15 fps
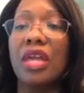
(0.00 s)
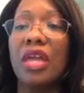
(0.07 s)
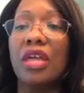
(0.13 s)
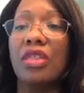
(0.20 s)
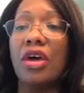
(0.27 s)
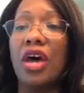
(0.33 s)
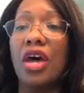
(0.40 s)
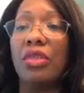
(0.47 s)

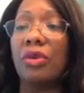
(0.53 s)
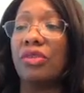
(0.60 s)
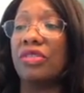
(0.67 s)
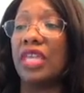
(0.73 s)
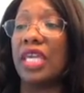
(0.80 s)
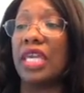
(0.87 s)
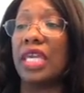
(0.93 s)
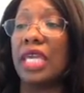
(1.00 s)
The other
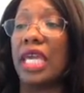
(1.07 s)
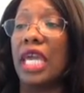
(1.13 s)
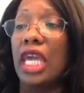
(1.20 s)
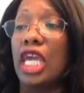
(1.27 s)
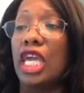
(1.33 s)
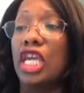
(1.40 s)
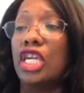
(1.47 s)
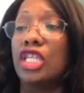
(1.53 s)
thing
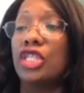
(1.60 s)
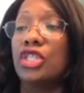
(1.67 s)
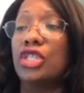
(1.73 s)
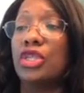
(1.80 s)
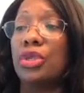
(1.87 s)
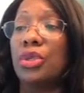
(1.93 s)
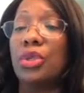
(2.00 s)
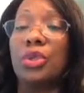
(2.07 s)

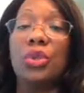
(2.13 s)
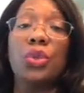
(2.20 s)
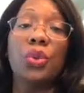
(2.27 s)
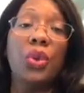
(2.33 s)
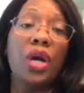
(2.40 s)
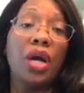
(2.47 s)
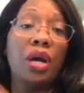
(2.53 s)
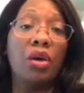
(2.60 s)

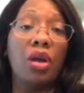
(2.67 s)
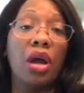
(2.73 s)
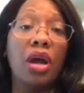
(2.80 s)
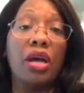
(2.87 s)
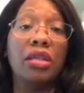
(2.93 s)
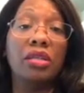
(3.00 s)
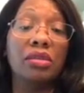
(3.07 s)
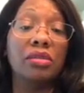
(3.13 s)
to
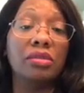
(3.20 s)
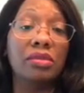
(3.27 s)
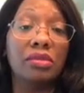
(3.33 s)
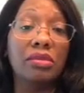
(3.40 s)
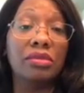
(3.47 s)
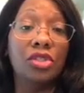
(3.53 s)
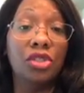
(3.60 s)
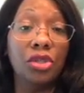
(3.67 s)

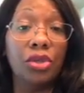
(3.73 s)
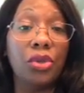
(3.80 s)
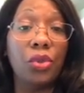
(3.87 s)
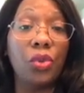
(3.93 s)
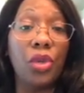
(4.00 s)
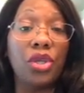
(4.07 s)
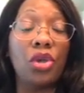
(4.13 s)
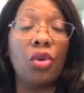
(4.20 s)
do
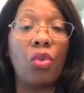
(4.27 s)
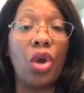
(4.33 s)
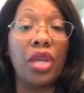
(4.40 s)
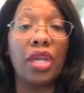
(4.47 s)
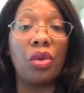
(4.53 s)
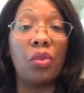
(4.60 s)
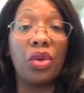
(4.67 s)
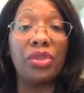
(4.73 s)
when you're
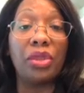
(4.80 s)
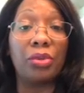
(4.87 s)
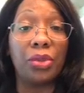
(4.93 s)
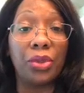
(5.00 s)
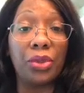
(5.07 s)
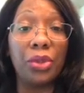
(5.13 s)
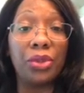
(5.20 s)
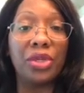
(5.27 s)
working with the
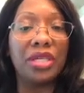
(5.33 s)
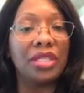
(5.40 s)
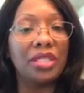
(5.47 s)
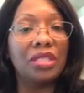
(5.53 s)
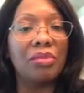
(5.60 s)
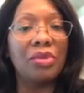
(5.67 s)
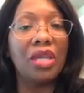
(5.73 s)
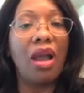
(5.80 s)
recruiter is
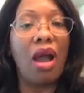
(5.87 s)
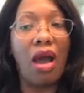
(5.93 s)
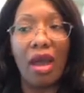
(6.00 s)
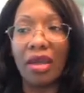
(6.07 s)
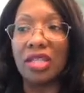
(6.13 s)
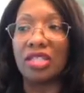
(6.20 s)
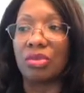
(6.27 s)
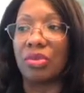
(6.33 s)
to be
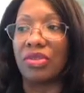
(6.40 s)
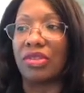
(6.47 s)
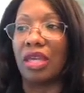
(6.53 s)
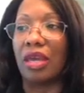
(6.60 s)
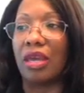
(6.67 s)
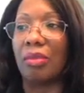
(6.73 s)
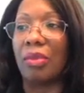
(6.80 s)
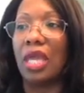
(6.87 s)
honest with
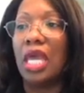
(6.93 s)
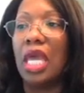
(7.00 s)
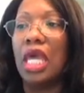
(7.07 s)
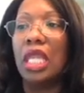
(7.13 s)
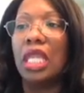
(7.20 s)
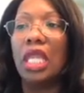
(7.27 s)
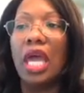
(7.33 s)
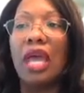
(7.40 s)
them.
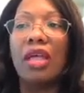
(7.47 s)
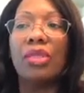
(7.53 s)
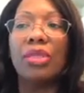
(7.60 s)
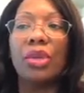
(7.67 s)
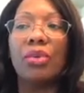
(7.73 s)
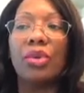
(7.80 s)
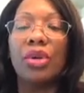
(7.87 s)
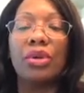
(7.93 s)
Let
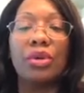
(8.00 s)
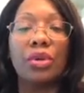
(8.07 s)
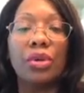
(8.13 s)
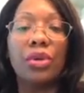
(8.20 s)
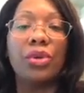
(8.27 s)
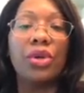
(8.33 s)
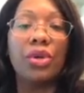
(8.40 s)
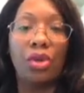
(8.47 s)
the
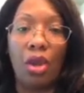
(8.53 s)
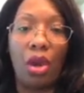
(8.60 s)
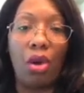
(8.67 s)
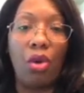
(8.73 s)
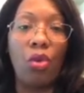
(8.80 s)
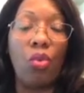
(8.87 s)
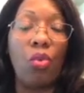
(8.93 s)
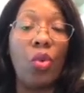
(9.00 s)
recruiter
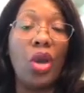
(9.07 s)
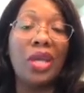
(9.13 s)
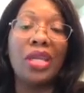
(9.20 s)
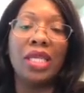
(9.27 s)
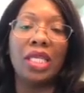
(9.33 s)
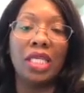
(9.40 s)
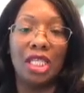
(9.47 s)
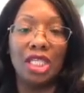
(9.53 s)
know what
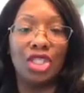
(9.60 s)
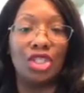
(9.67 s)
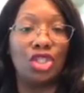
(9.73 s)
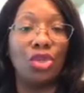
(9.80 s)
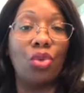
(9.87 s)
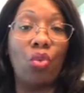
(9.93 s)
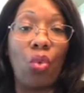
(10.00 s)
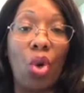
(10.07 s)
it is
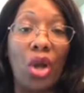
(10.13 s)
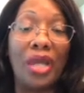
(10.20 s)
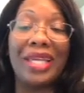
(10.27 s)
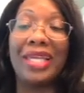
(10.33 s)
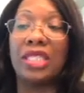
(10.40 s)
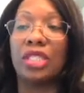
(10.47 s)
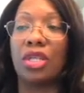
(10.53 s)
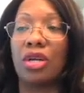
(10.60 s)
you want
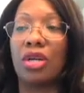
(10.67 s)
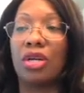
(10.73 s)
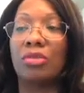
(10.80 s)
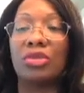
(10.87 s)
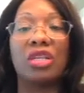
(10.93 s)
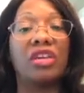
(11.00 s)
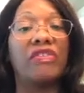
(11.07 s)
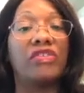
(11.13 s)
in
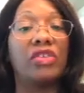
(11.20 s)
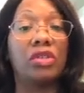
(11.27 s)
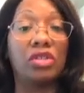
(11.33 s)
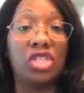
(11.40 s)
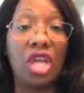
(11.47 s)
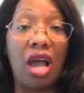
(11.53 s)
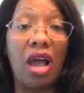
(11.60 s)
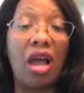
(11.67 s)
terms of your
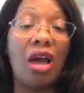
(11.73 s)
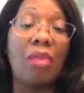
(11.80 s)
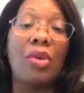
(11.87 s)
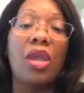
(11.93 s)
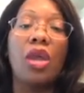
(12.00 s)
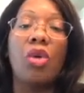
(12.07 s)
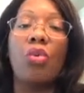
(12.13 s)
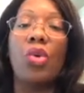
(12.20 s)
job,
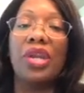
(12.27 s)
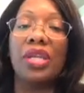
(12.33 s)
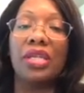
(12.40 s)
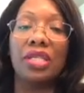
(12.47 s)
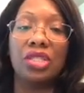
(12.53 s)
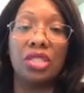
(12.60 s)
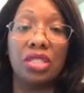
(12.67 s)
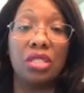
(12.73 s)
what it
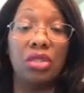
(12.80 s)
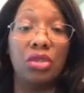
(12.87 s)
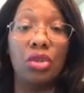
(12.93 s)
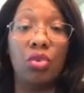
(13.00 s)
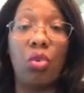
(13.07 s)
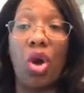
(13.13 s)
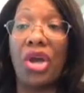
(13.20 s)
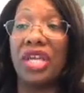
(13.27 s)
is you
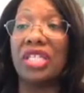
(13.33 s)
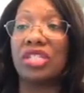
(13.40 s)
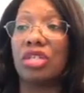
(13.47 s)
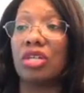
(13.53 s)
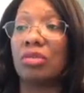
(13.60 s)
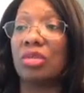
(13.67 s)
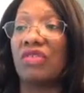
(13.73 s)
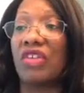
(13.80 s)
want in
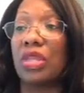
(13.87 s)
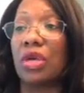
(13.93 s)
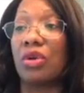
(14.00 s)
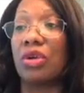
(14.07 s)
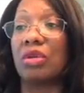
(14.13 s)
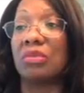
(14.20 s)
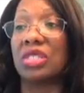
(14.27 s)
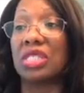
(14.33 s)
terms of a
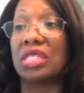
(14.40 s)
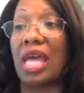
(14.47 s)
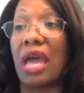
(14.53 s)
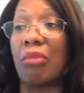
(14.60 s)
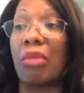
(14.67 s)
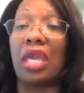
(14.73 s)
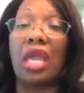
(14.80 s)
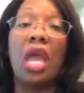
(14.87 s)
locums
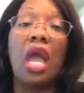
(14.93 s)
assignment.